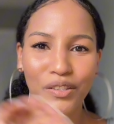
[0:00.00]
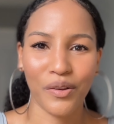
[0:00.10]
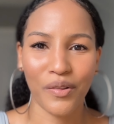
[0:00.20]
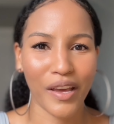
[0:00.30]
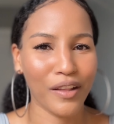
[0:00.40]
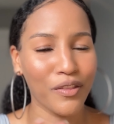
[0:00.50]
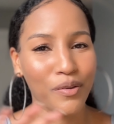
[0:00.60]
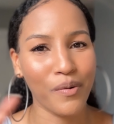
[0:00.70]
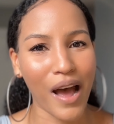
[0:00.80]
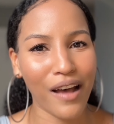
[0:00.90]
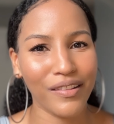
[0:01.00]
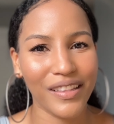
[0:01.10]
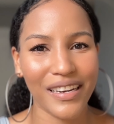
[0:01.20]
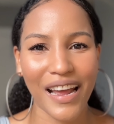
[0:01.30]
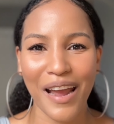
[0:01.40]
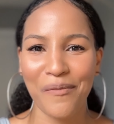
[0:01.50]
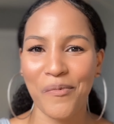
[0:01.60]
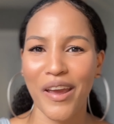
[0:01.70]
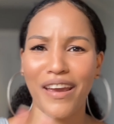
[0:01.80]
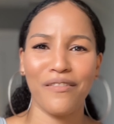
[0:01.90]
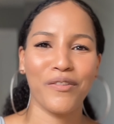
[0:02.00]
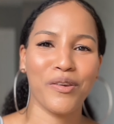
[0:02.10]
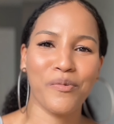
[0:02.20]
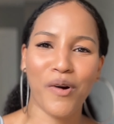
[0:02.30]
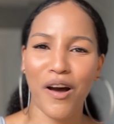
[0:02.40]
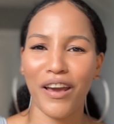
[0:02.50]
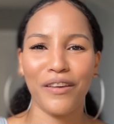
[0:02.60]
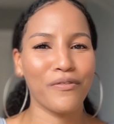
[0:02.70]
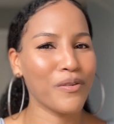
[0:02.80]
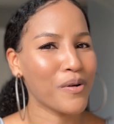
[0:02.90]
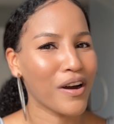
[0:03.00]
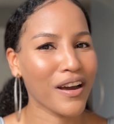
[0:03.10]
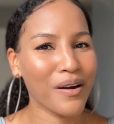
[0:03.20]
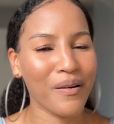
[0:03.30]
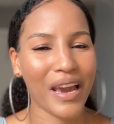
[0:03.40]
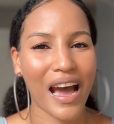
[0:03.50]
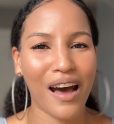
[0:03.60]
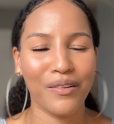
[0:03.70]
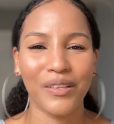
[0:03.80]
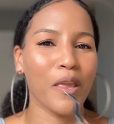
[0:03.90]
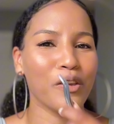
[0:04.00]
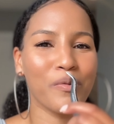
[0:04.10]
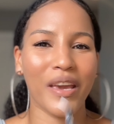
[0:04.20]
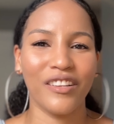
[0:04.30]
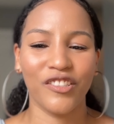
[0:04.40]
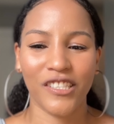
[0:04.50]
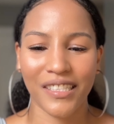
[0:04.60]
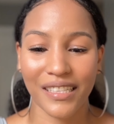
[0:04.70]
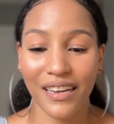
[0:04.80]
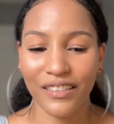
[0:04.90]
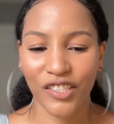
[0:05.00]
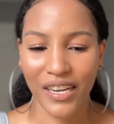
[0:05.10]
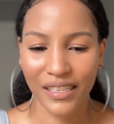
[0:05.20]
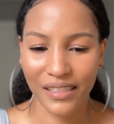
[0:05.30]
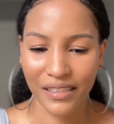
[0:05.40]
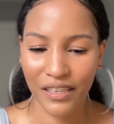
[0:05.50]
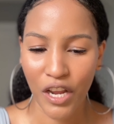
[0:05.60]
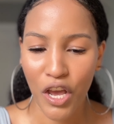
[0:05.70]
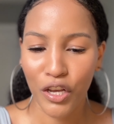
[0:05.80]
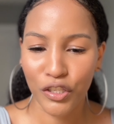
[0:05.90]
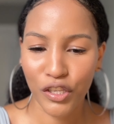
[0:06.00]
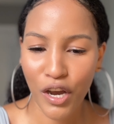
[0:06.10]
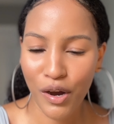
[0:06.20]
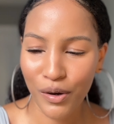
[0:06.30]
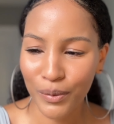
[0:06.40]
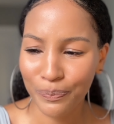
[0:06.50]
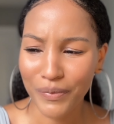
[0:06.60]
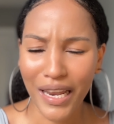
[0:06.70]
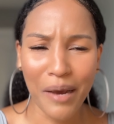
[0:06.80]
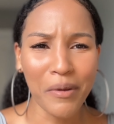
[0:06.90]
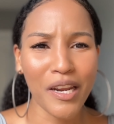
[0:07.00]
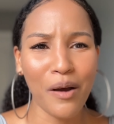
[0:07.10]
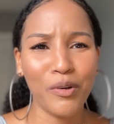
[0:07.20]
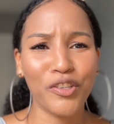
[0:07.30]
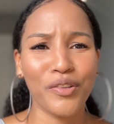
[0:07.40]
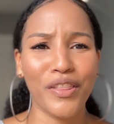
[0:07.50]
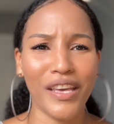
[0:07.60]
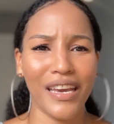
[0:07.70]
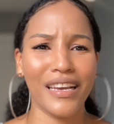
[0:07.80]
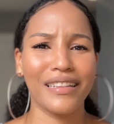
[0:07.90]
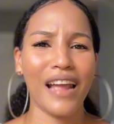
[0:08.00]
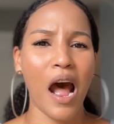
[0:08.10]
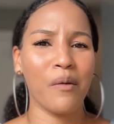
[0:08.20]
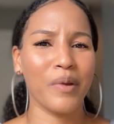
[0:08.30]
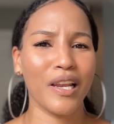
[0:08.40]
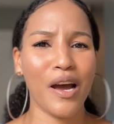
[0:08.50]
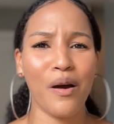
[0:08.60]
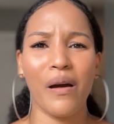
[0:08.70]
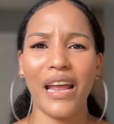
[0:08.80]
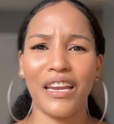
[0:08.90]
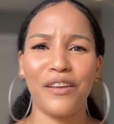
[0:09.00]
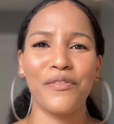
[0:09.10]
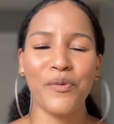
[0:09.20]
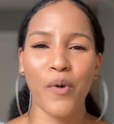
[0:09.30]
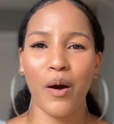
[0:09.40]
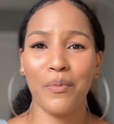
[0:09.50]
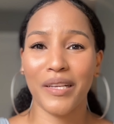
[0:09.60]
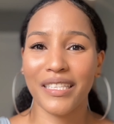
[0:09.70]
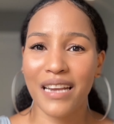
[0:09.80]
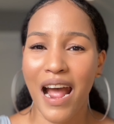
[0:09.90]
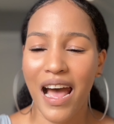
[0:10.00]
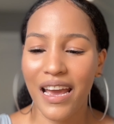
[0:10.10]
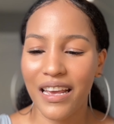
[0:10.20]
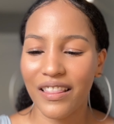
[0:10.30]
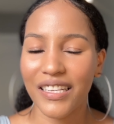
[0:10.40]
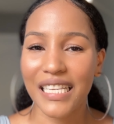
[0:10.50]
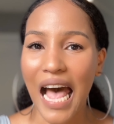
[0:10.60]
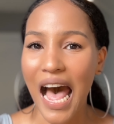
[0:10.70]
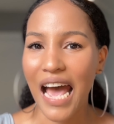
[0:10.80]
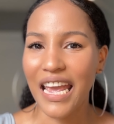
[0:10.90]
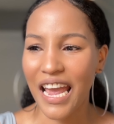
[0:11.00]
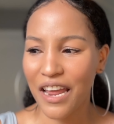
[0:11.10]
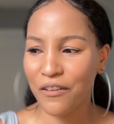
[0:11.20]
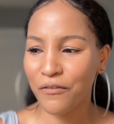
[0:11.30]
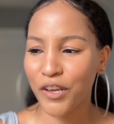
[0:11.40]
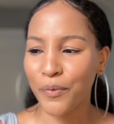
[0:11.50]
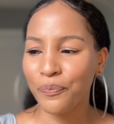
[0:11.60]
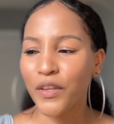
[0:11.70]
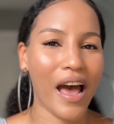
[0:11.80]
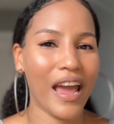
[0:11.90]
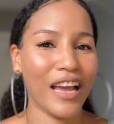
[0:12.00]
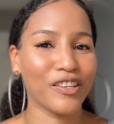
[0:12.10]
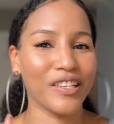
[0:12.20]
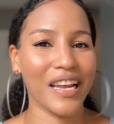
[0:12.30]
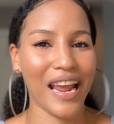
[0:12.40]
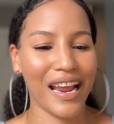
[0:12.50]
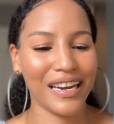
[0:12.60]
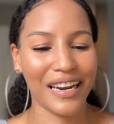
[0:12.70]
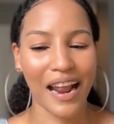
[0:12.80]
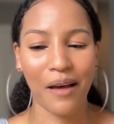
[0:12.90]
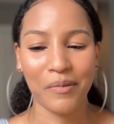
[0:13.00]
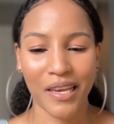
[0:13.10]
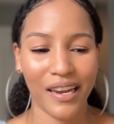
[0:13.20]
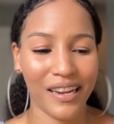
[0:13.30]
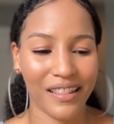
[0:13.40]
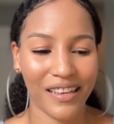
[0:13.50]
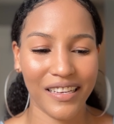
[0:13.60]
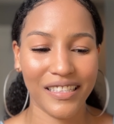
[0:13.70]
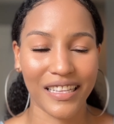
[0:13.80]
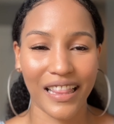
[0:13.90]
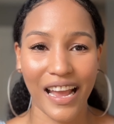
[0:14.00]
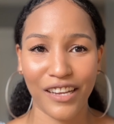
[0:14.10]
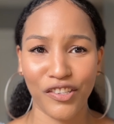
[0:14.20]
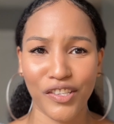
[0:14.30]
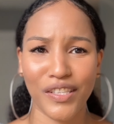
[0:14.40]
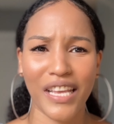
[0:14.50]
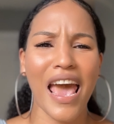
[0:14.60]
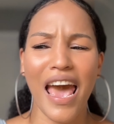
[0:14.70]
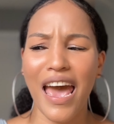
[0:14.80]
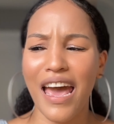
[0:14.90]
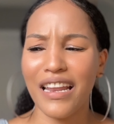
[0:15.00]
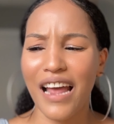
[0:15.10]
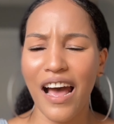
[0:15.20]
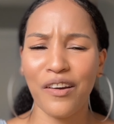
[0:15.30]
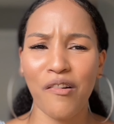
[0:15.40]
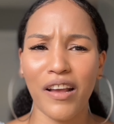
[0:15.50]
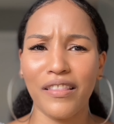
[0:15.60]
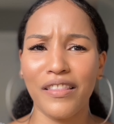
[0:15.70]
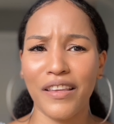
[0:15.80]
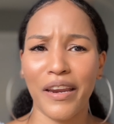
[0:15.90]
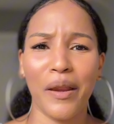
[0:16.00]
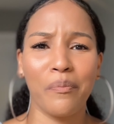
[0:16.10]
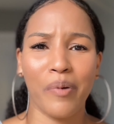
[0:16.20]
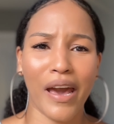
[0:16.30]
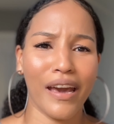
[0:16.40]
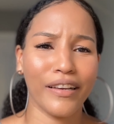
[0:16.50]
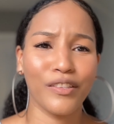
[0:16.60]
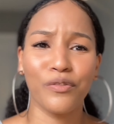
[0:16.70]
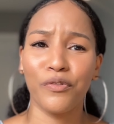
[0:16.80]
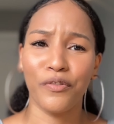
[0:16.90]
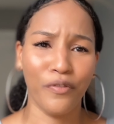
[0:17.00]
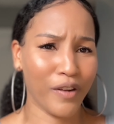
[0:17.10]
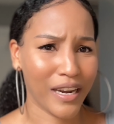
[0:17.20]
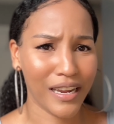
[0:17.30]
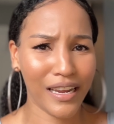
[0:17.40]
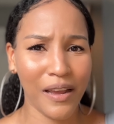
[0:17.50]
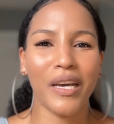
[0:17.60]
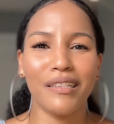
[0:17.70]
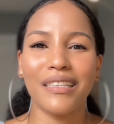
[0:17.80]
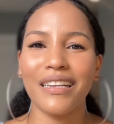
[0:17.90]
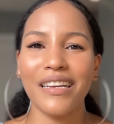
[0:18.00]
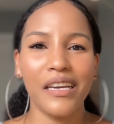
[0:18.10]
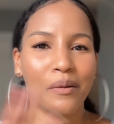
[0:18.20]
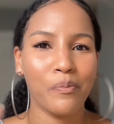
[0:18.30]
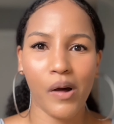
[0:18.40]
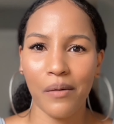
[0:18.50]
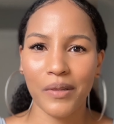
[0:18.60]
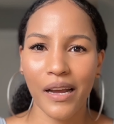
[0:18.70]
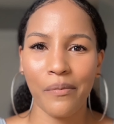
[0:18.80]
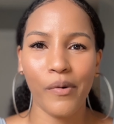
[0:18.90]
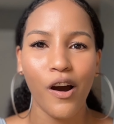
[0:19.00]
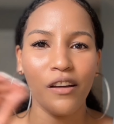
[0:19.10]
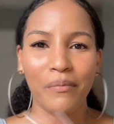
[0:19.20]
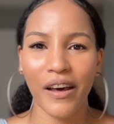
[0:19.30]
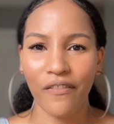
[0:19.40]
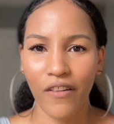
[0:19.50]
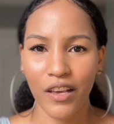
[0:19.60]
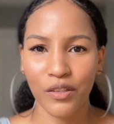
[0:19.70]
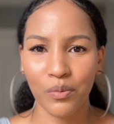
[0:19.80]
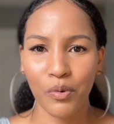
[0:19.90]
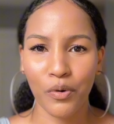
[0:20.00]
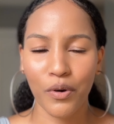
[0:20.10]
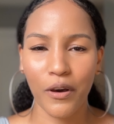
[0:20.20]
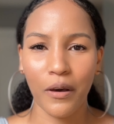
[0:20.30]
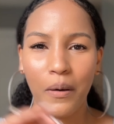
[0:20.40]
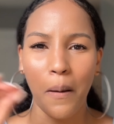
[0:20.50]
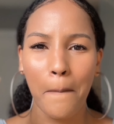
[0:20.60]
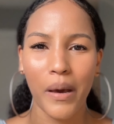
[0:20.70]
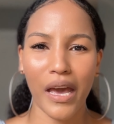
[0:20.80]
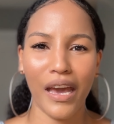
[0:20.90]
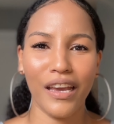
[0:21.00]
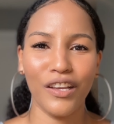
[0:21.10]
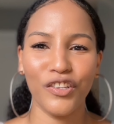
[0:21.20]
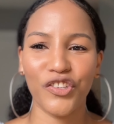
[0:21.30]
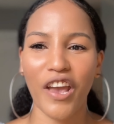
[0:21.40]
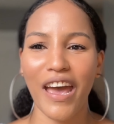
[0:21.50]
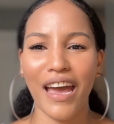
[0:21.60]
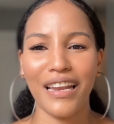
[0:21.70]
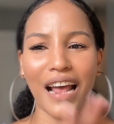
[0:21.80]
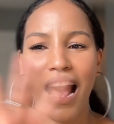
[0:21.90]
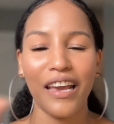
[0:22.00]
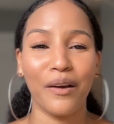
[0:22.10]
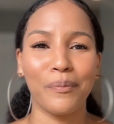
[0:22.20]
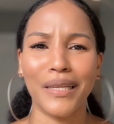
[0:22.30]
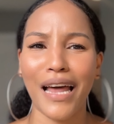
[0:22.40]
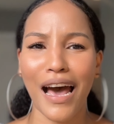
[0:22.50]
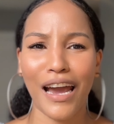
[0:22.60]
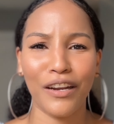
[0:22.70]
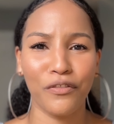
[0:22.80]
so that throughout the night, wherever you are, if you are going out, you can just adjust it. So let me know what you think down below, and if you will be trying this IEnvy. I actually ended up getting these lashes and I got 3 packs for free. Basically, it popped up on my Facebook page and I applied